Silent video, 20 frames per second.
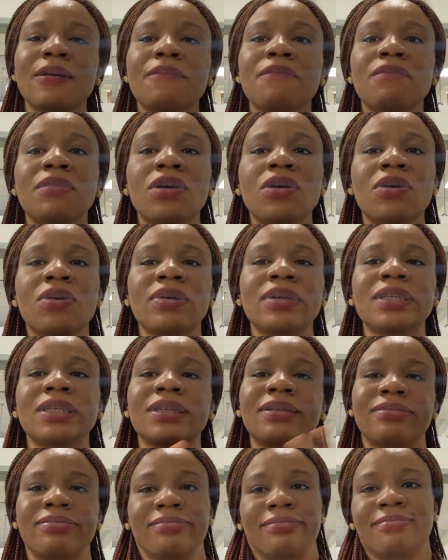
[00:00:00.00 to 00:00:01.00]

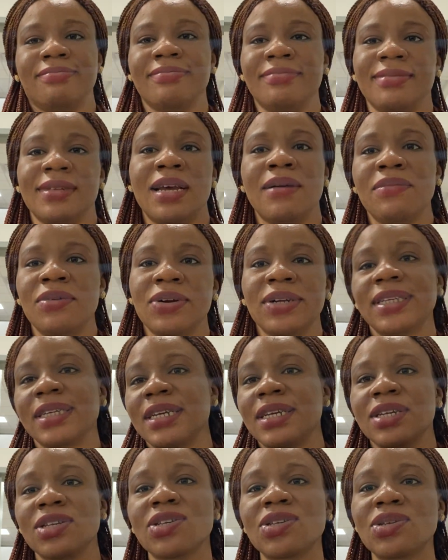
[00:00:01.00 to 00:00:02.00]
because I'm not
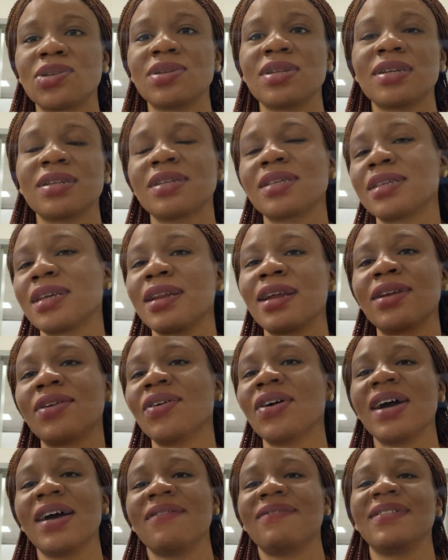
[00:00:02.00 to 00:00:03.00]
taking students and I
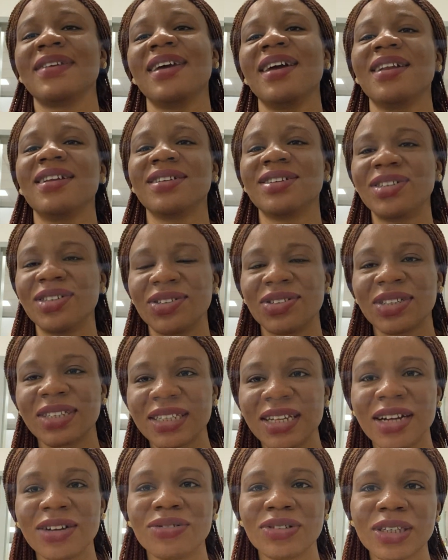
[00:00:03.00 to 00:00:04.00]
don't have the energy to
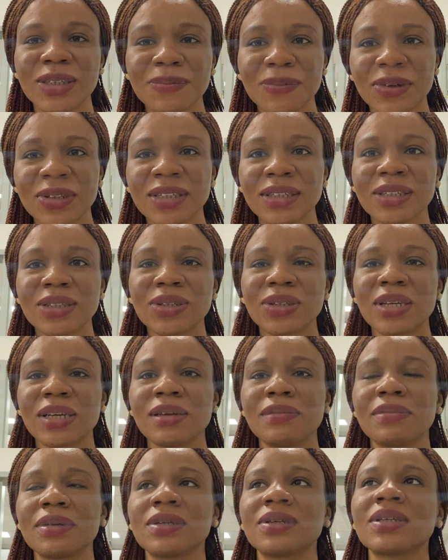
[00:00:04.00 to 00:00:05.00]
start responding to
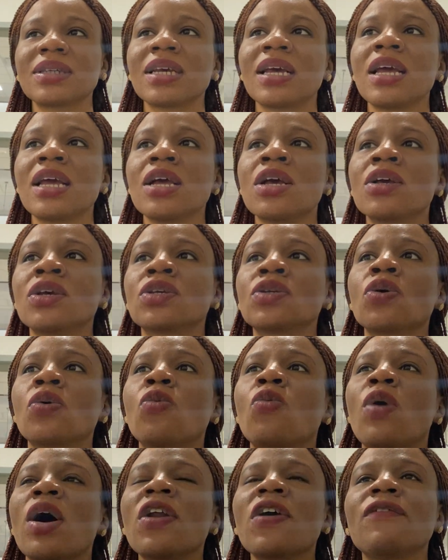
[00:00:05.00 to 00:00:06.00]
emails. So
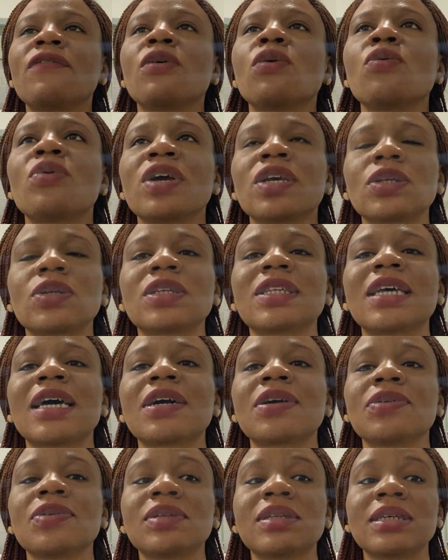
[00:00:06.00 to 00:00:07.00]
one of the ways to
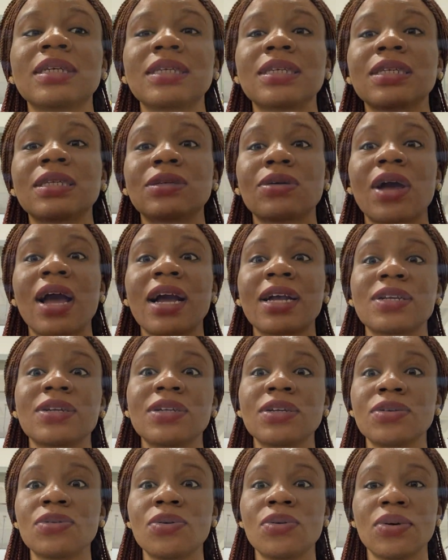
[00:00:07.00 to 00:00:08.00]
tackle this is to
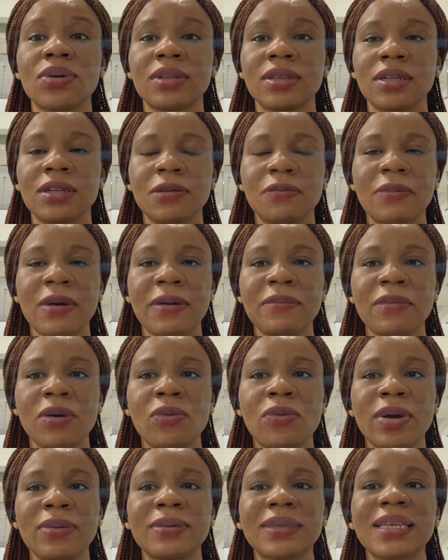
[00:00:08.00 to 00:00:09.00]
actually go on the department
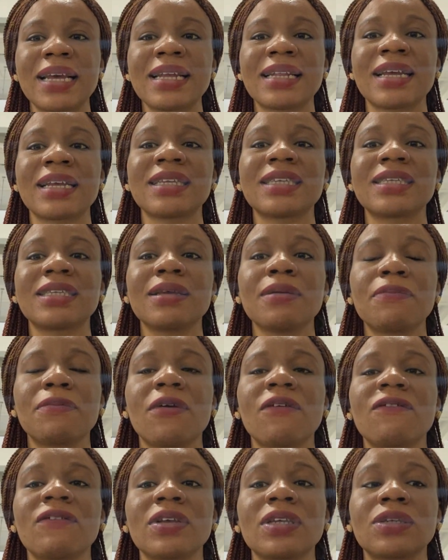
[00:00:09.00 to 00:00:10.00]
website and see
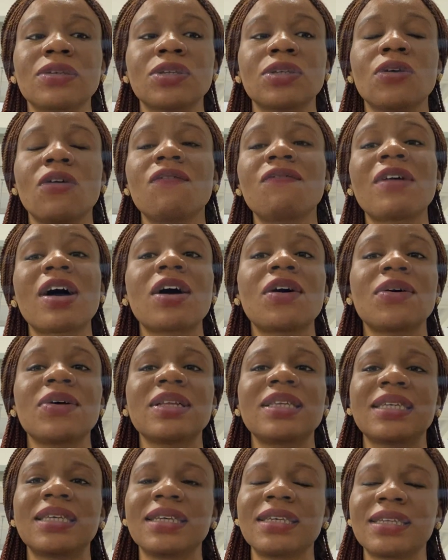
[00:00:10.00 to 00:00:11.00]
professors or
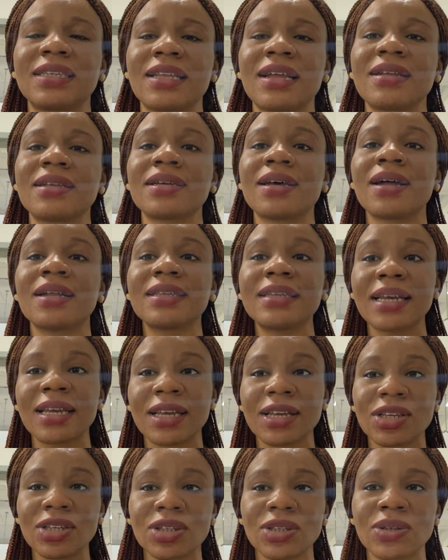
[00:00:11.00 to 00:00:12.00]
faculties that are
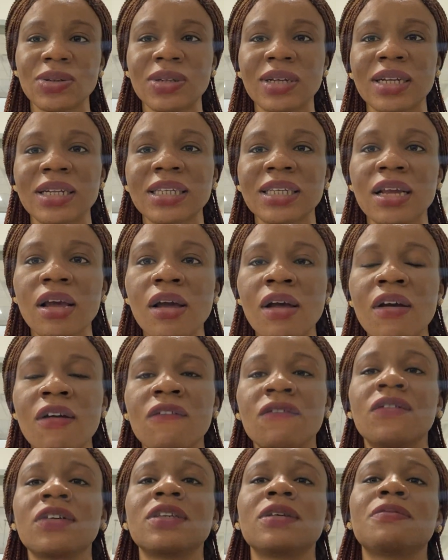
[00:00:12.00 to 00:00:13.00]
taking students
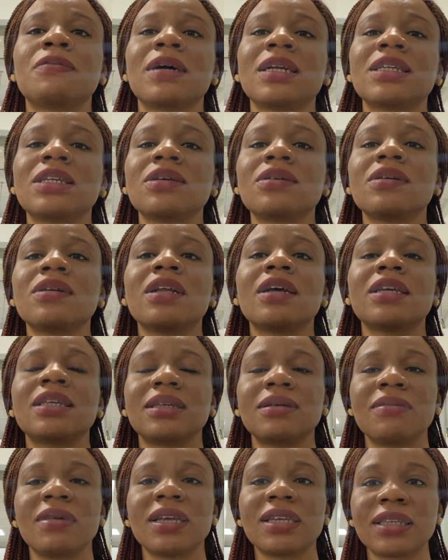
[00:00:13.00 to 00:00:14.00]
for the particular
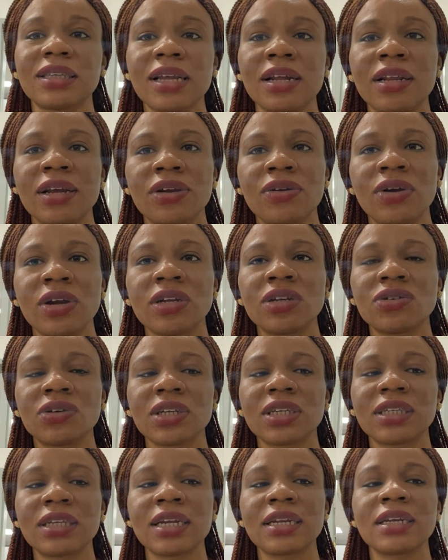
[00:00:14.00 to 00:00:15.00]
semester that you're
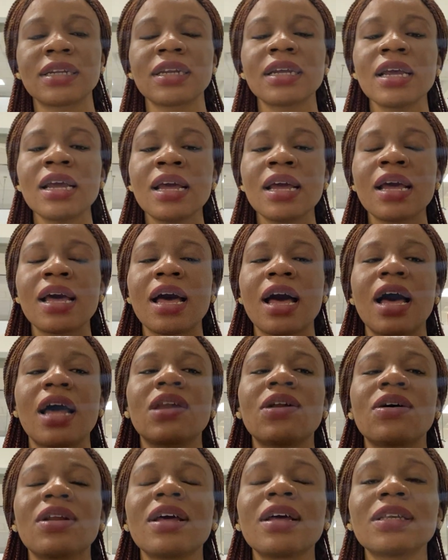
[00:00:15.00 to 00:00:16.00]
interested in.
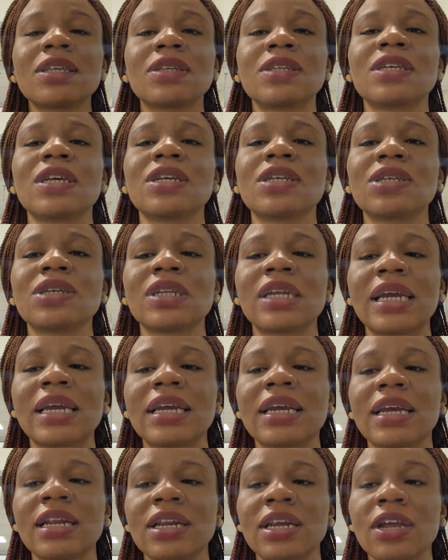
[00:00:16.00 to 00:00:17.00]
Another suggestion I
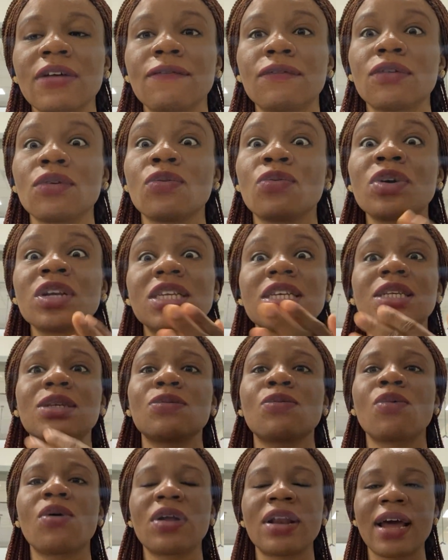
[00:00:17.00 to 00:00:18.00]
can give to you, which is
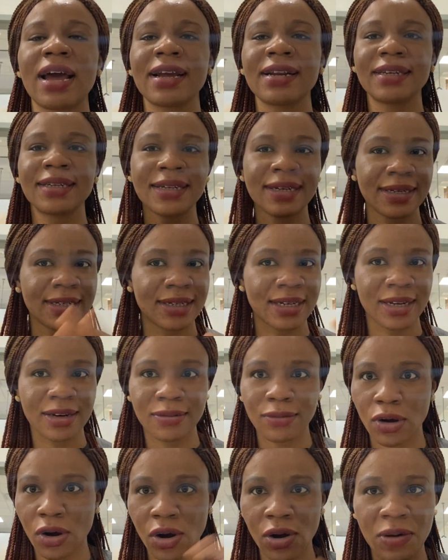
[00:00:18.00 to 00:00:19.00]
what I did
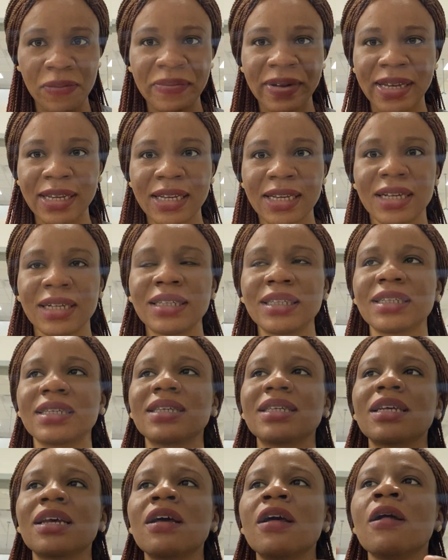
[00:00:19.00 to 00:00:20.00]
in all my
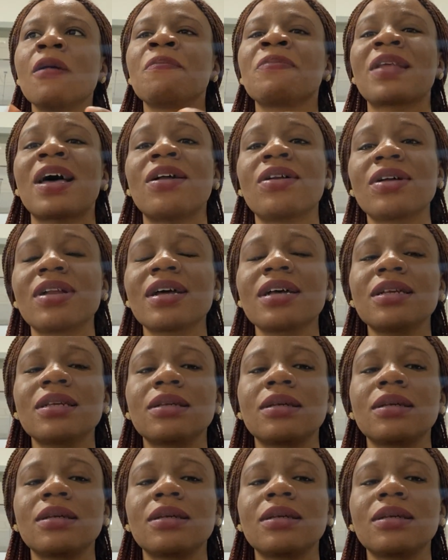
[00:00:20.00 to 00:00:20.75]
cases, another